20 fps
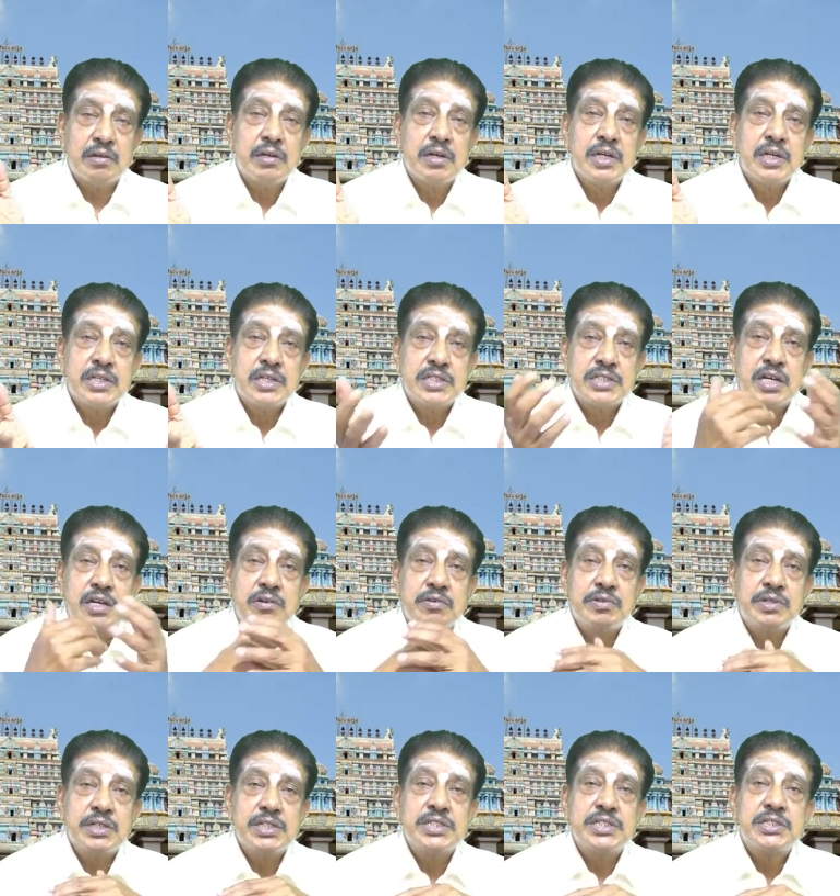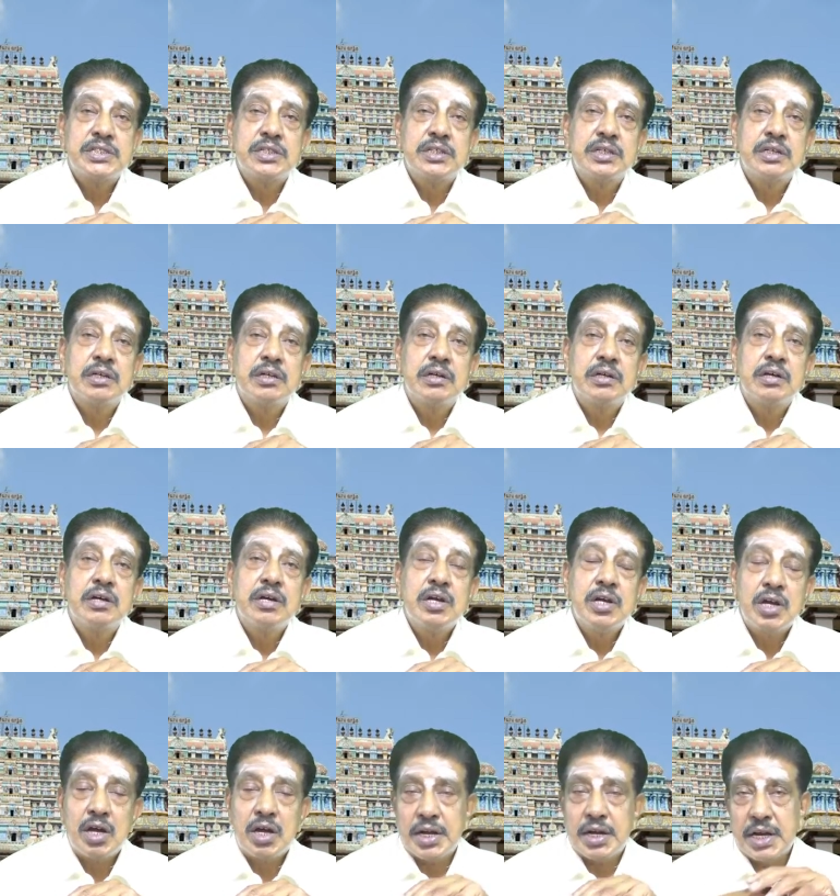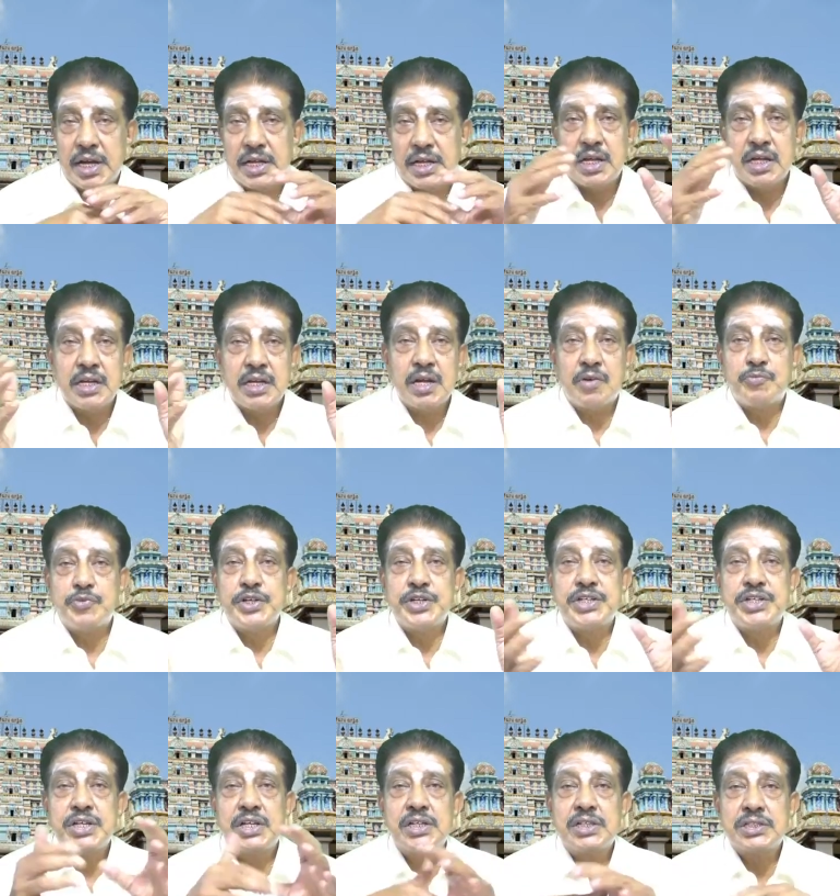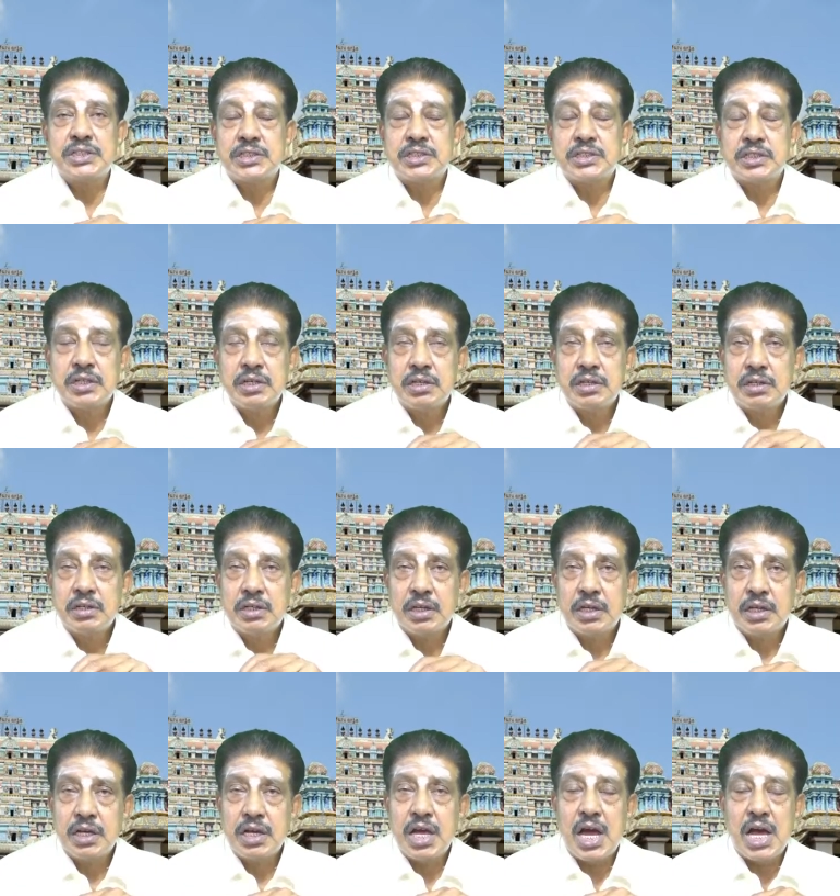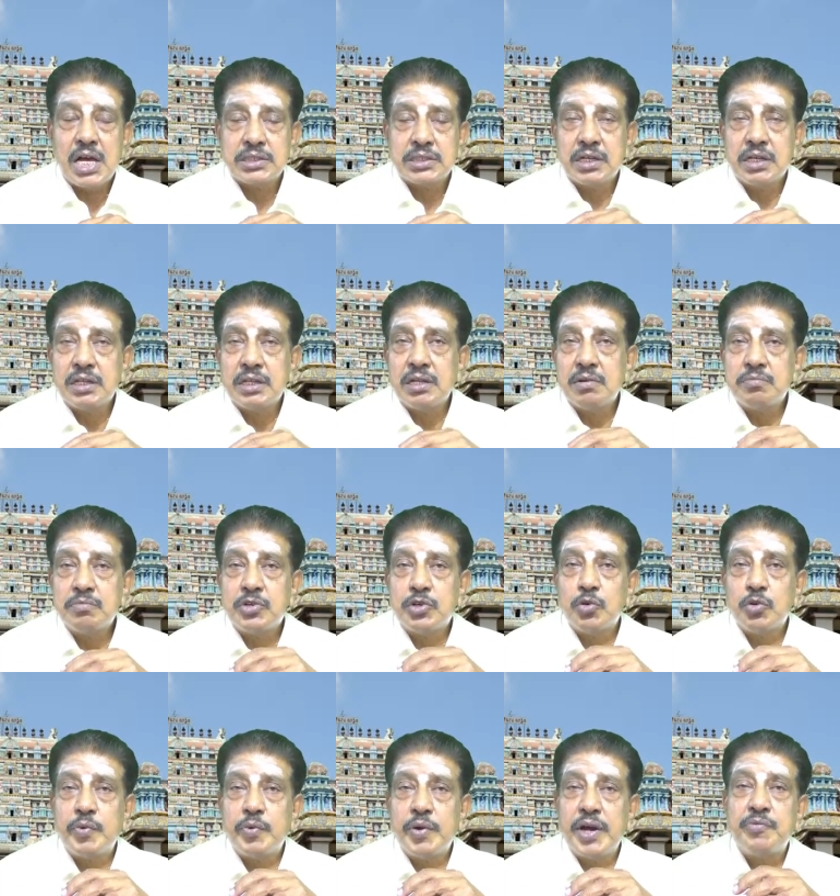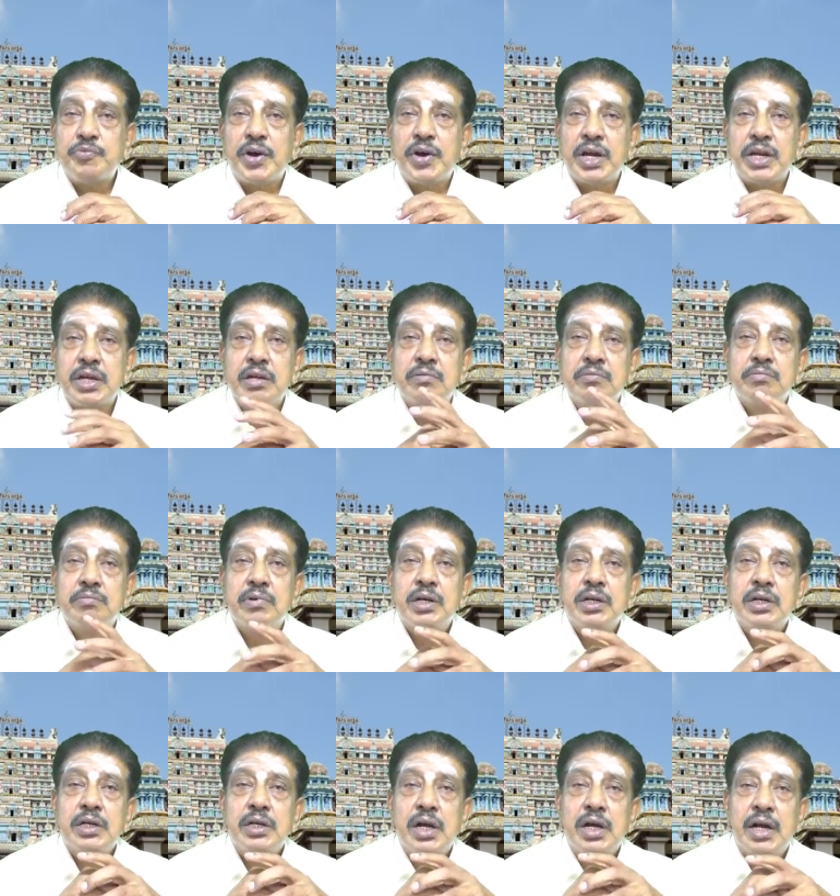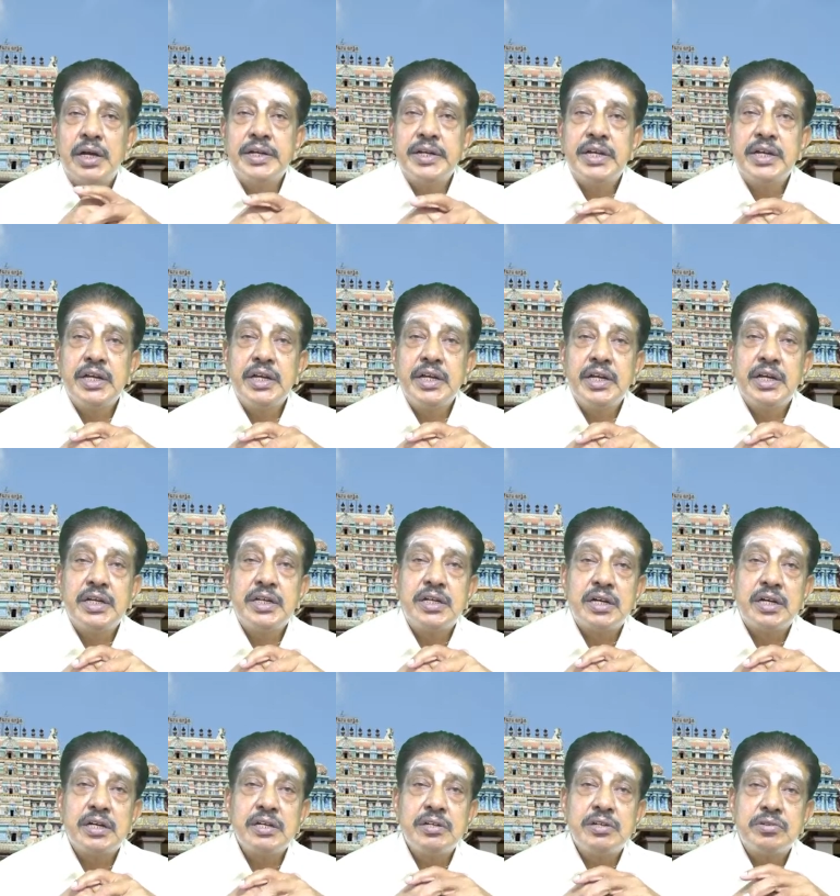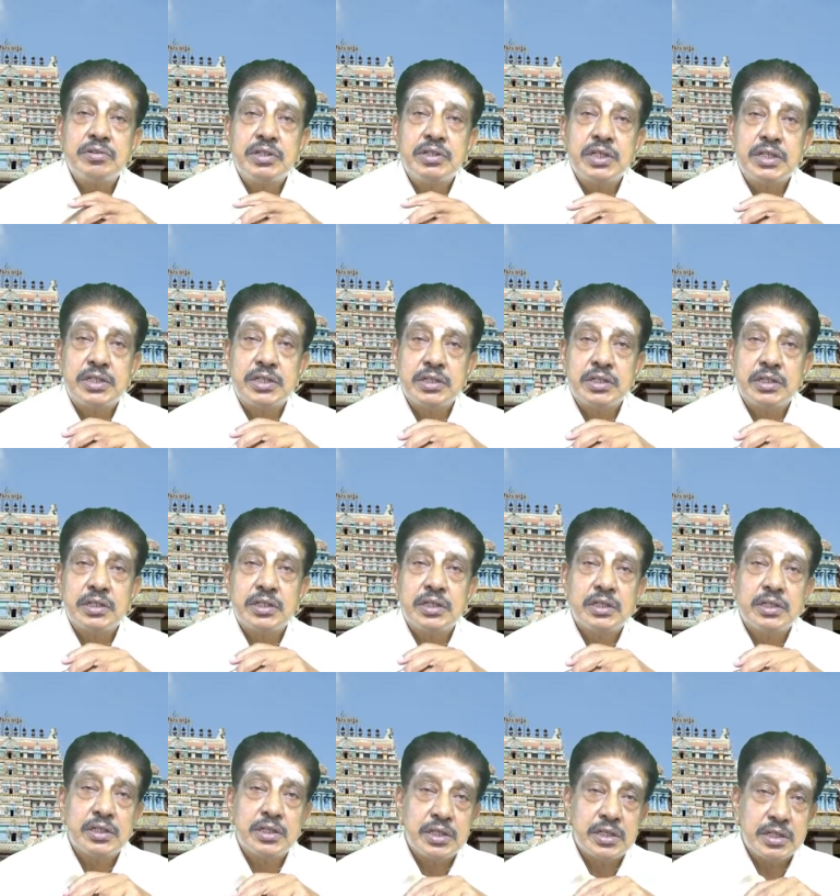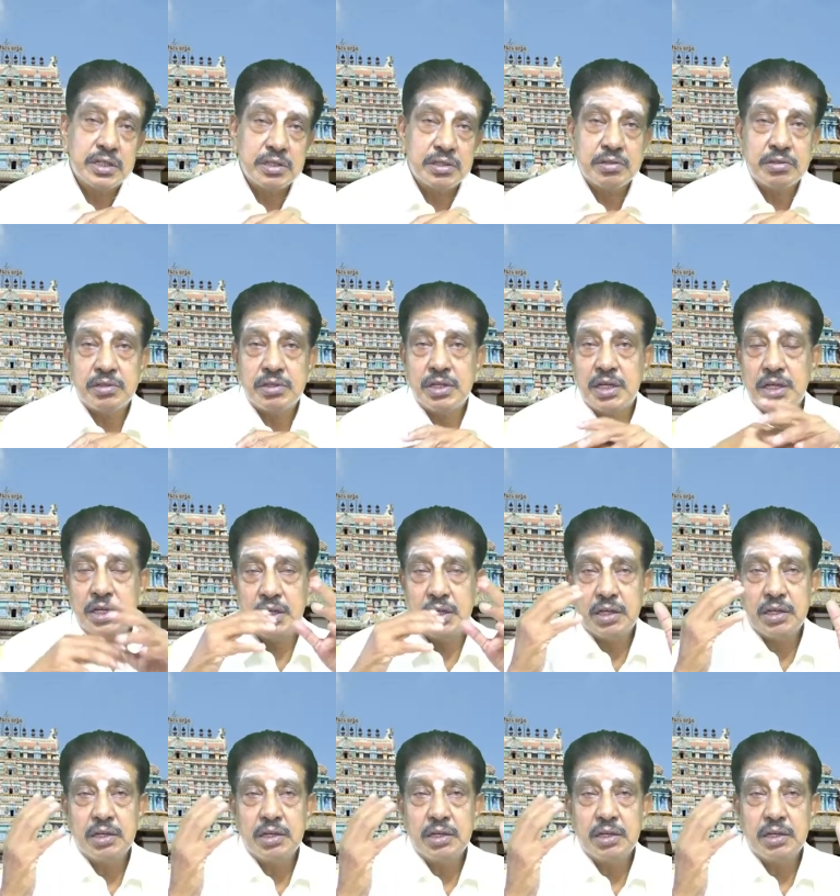servants or other officials, he asked them to wait for him. And he entered into the